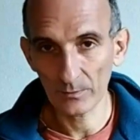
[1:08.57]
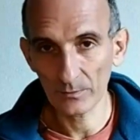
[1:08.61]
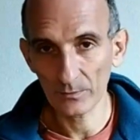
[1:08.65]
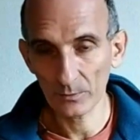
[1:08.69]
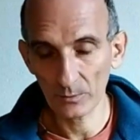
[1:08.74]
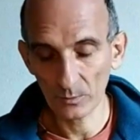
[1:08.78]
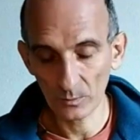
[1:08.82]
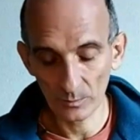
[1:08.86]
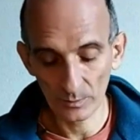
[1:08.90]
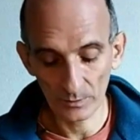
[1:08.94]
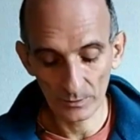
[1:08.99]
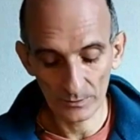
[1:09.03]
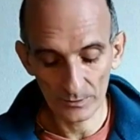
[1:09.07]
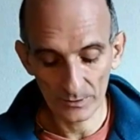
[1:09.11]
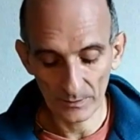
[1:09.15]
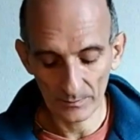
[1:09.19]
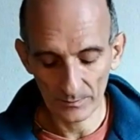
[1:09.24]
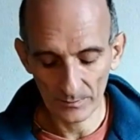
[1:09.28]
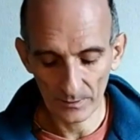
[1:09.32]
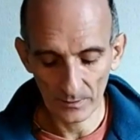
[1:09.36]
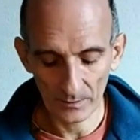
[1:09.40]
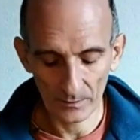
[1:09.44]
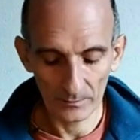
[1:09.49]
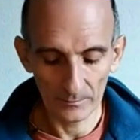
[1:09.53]
before you build
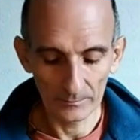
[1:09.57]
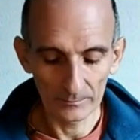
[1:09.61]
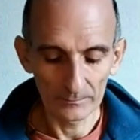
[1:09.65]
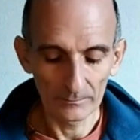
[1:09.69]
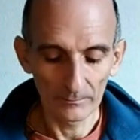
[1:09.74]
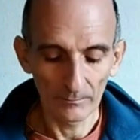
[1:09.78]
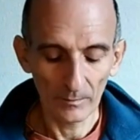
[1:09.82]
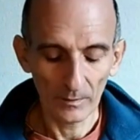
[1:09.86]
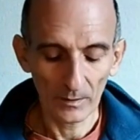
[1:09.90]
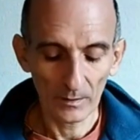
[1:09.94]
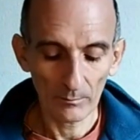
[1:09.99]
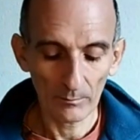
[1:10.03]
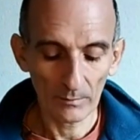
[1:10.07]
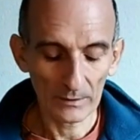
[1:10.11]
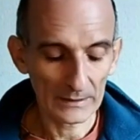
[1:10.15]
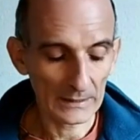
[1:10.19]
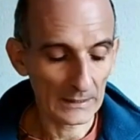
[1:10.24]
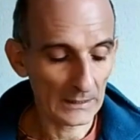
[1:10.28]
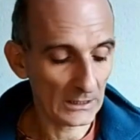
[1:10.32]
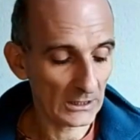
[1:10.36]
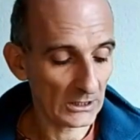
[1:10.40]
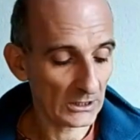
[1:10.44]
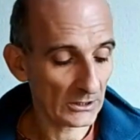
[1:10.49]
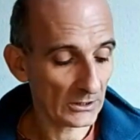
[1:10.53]
something. But
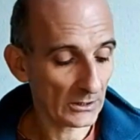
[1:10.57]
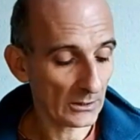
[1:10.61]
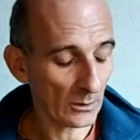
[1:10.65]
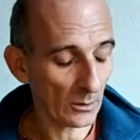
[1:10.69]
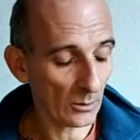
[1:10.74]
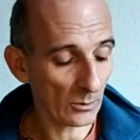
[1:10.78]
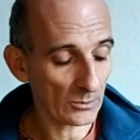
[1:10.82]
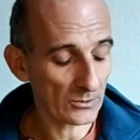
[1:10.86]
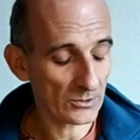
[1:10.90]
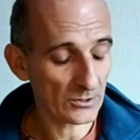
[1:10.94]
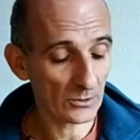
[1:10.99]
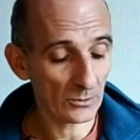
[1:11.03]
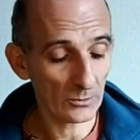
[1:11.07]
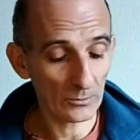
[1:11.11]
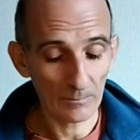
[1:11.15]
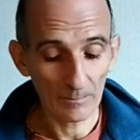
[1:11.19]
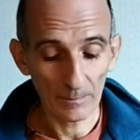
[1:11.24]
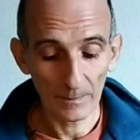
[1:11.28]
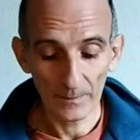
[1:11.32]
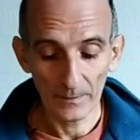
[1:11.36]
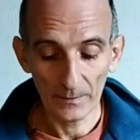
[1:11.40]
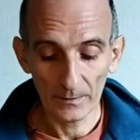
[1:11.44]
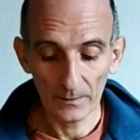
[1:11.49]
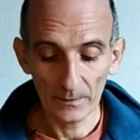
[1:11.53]
here
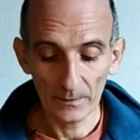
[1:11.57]
also